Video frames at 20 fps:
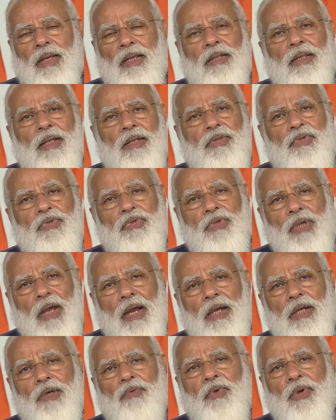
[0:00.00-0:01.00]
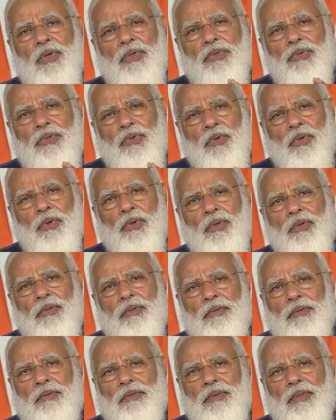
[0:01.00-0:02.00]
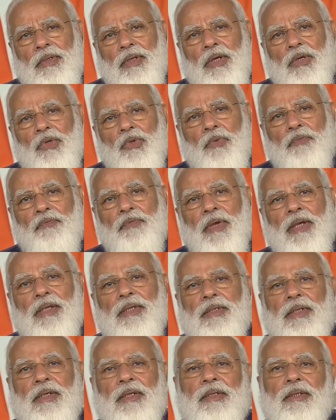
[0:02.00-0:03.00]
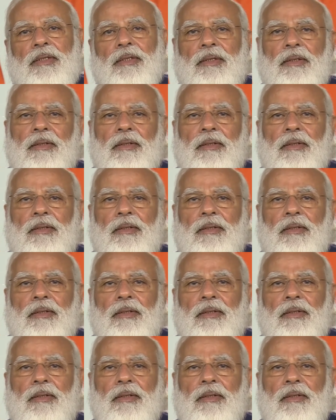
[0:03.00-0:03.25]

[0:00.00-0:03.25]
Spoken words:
The child was told to fix it,